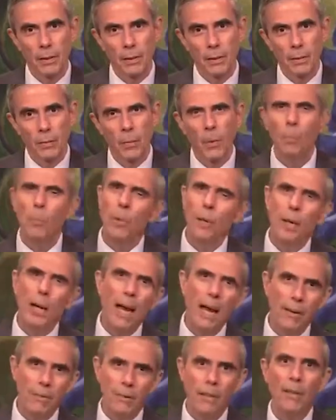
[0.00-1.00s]
When we're
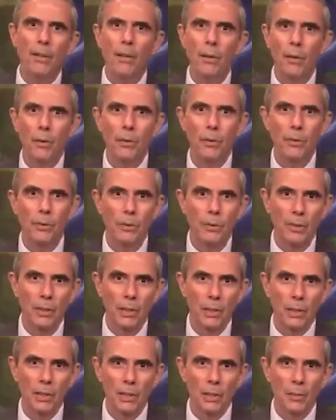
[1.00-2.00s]
having those
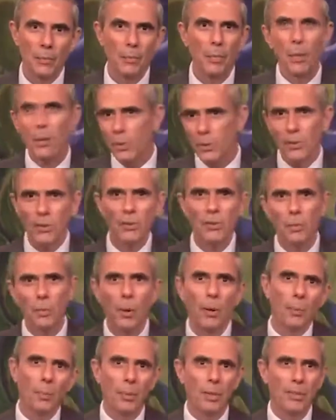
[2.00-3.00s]
Moses
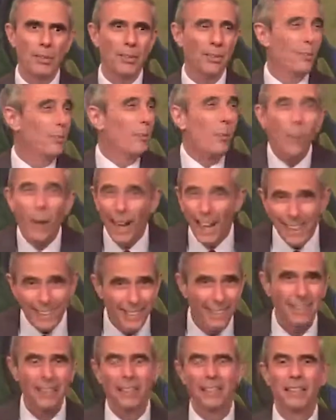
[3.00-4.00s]
moments of what?
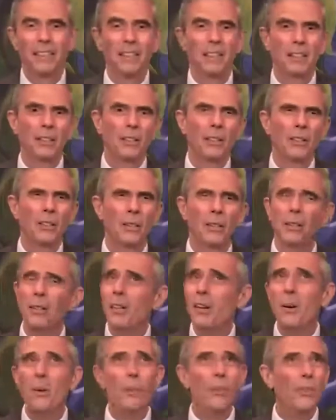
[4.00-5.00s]
Or
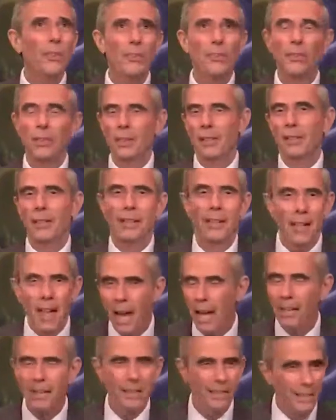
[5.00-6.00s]
no, this,
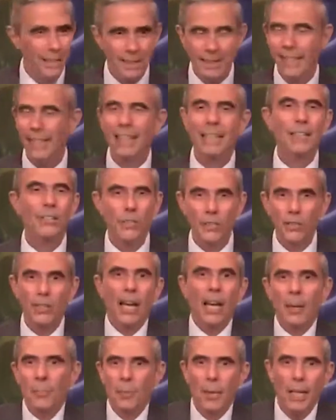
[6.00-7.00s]
it just
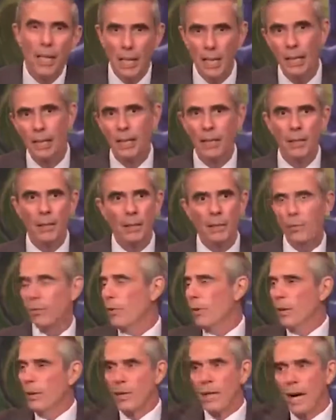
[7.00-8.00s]
can't be.
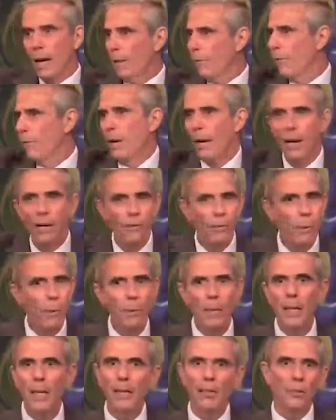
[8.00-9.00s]
For, yeah, for
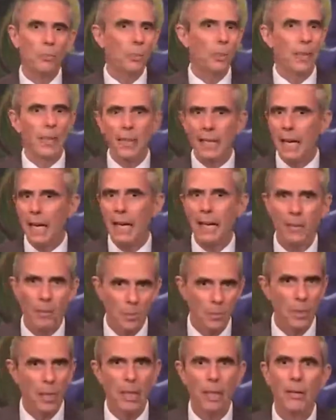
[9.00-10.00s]
everyone else, but it can't
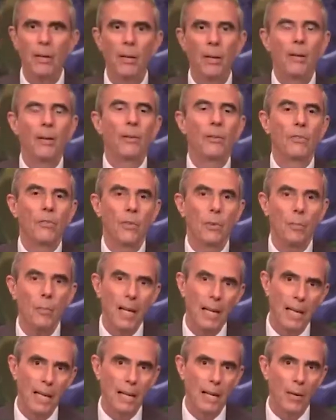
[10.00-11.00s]
be for
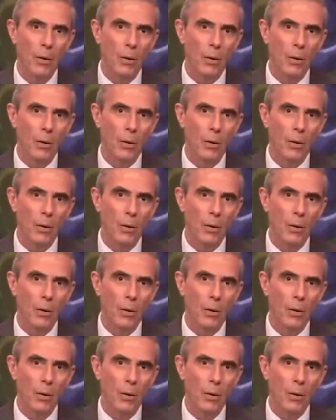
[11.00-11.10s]
me.